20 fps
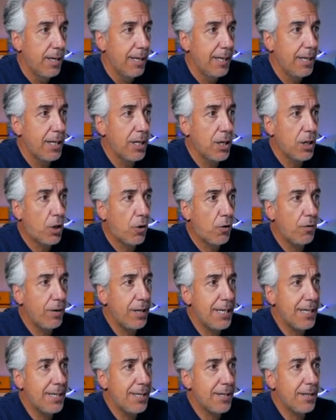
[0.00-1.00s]

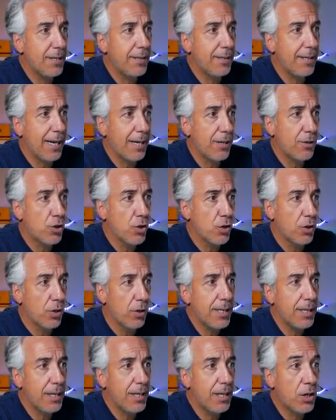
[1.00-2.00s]
increase the
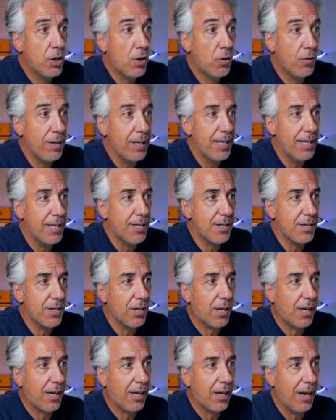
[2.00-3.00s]
texture, increase
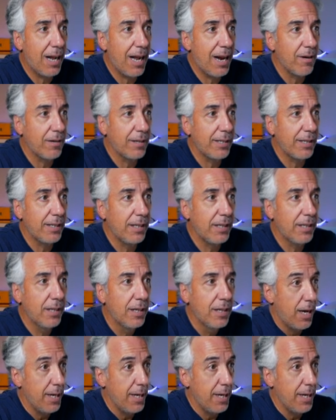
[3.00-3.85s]
the clarity,